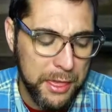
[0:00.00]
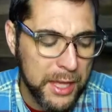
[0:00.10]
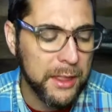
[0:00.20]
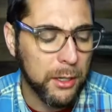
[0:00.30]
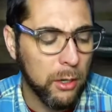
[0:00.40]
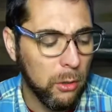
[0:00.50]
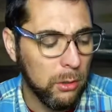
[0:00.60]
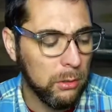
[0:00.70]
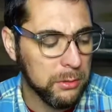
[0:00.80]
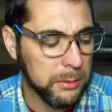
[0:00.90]
think their
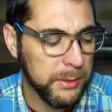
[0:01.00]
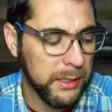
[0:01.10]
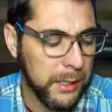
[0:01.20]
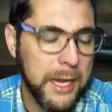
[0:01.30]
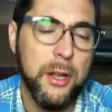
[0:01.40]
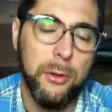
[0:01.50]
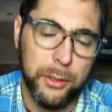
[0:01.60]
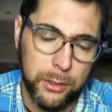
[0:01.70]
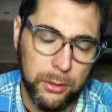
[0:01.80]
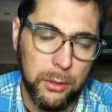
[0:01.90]
goal ultimately, I
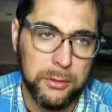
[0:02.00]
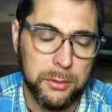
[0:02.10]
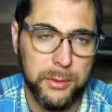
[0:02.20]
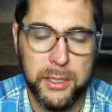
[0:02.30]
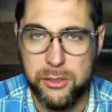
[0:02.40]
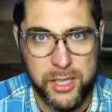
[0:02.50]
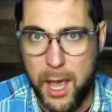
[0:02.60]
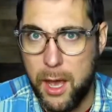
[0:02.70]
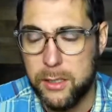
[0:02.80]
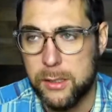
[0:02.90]
know their goal ultimately is
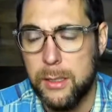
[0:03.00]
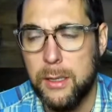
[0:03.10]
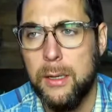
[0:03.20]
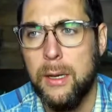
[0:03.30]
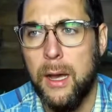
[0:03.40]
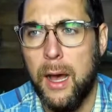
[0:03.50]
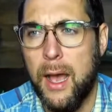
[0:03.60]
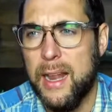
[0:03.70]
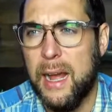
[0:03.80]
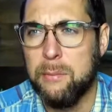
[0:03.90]
just chaos.
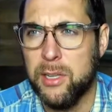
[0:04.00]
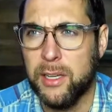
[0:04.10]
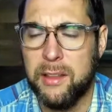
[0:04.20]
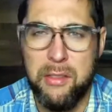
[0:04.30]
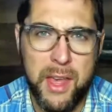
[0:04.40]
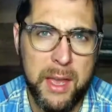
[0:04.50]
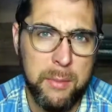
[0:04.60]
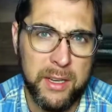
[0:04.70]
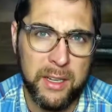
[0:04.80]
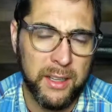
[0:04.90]
And I'm talking
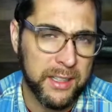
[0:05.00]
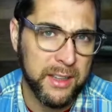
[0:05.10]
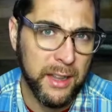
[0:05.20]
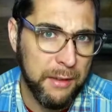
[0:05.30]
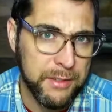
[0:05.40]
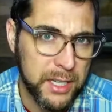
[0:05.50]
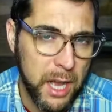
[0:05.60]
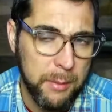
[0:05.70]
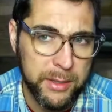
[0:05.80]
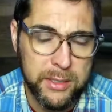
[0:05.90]
they, meaning like the lefty
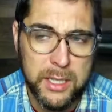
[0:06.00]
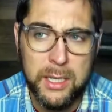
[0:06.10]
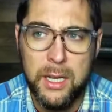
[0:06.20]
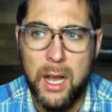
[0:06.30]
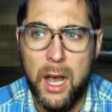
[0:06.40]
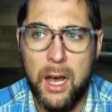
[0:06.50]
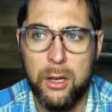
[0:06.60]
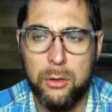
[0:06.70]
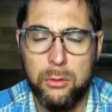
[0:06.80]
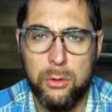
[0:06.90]
commies.
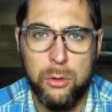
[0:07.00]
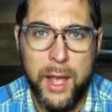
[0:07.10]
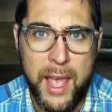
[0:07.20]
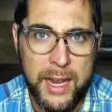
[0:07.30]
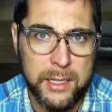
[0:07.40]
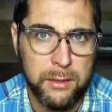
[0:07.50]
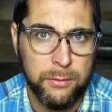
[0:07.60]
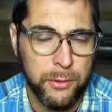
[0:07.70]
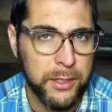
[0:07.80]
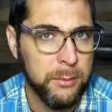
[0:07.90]
Who hate
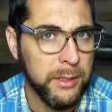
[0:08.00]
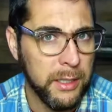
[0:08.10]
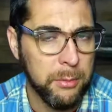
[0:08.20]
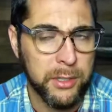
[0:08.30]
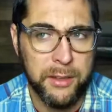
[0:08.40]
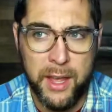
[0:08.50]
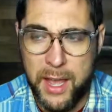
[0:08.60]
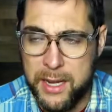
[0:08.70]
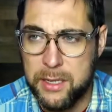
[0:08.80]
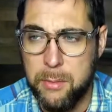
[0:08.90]
freedom and liberty.
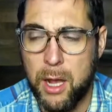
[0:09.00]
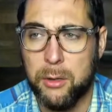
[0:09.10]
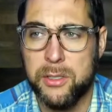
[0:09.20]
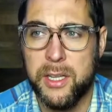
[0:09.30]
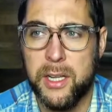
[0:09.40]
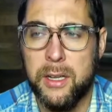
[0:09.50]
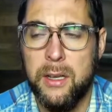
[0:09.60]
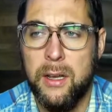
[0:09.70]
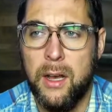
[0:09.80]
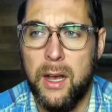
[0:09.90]
They hate democracy,
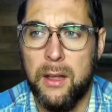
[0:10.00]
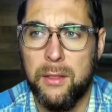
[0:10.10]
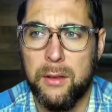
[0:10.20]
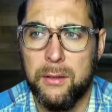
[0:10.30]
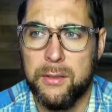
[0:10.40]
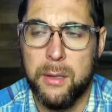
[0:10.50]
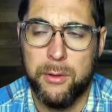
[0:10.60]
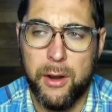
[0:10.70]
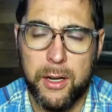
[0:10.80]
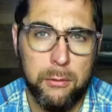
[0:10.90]
the
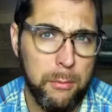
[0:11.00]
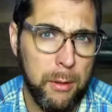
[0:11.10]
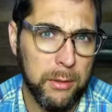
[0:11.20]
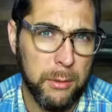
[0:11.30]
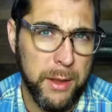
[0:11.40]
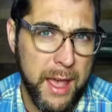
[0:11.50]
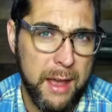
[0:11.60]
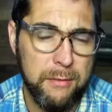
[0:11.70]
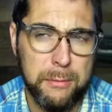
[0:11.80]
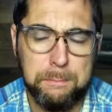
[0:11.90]
democratic republic we
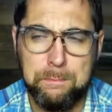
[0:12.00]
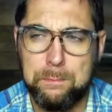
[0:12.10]
have,